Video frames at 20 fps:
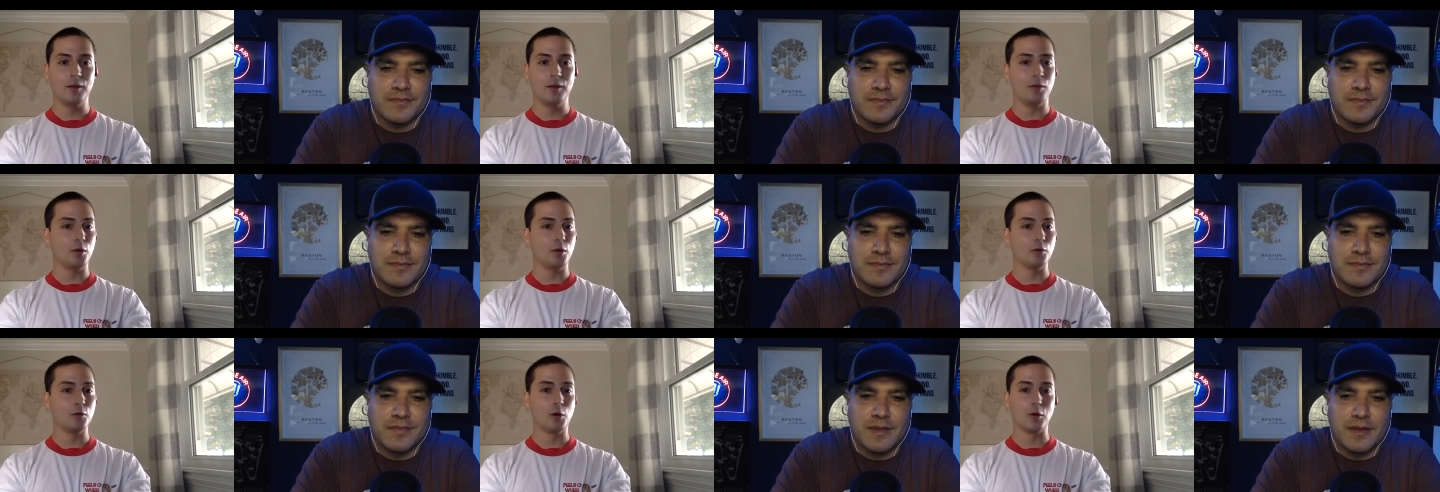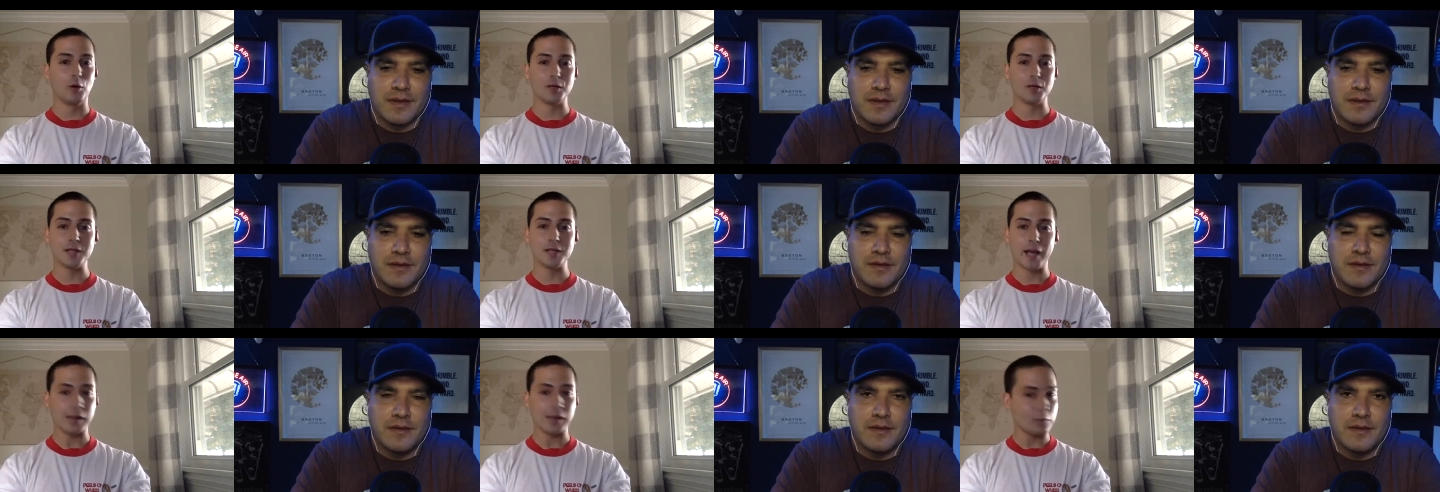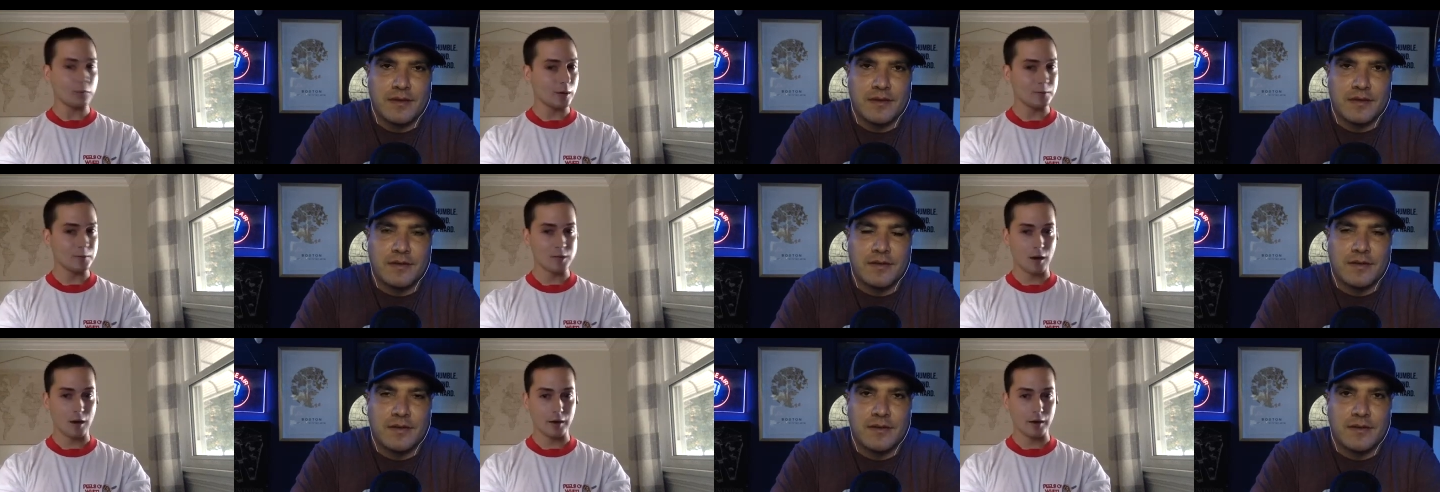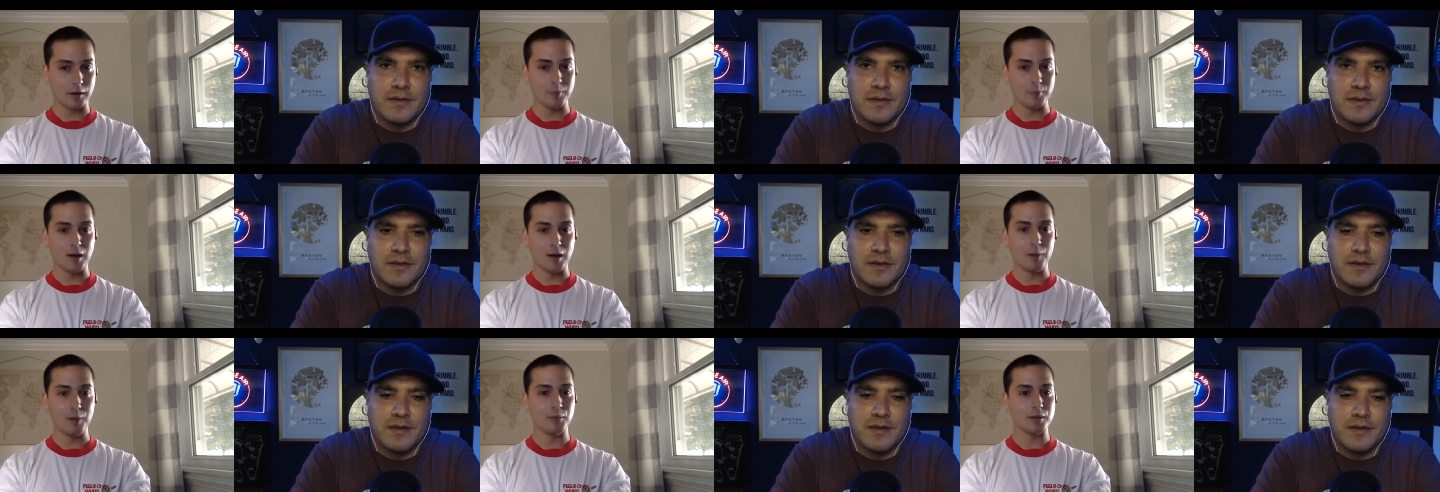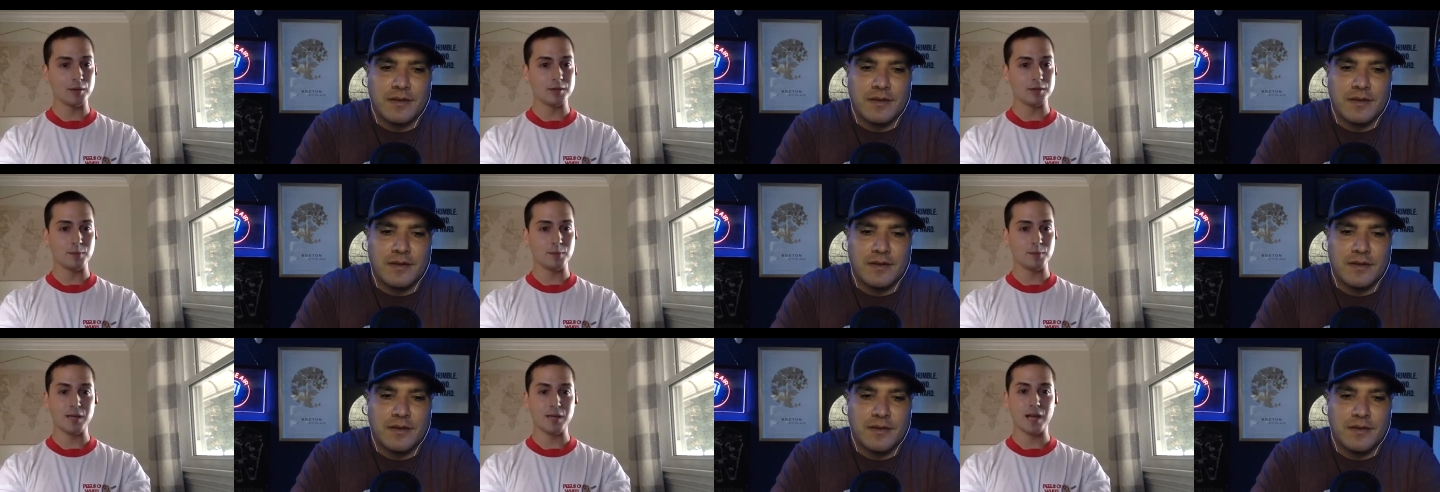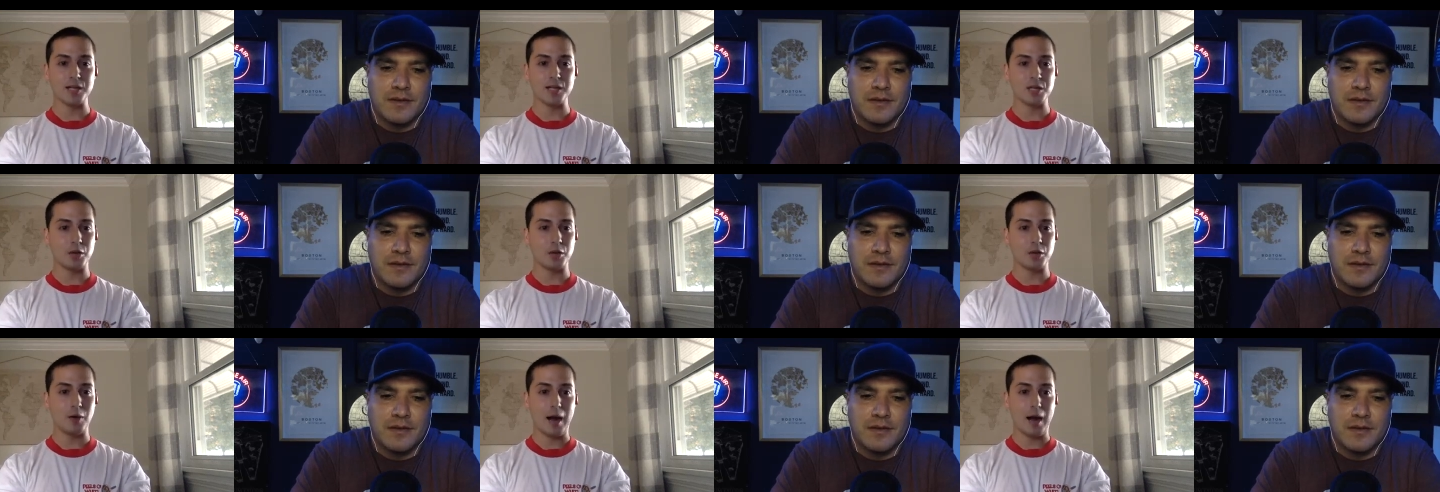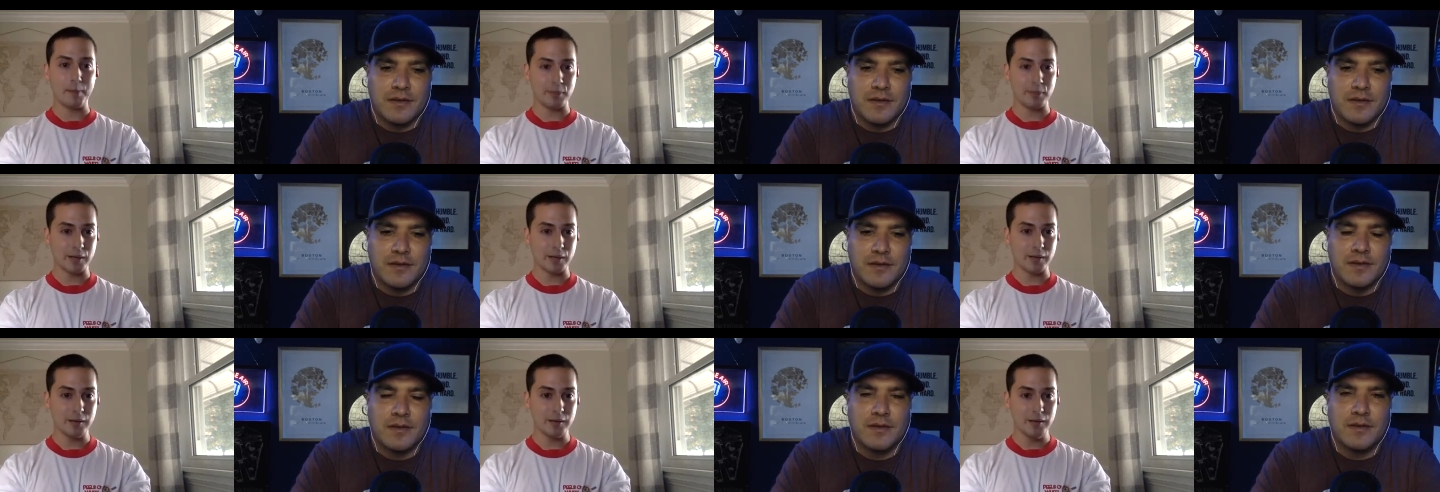Speaker 1: they'll know exactly what I'm talking about. But it's a Piaggio Ape,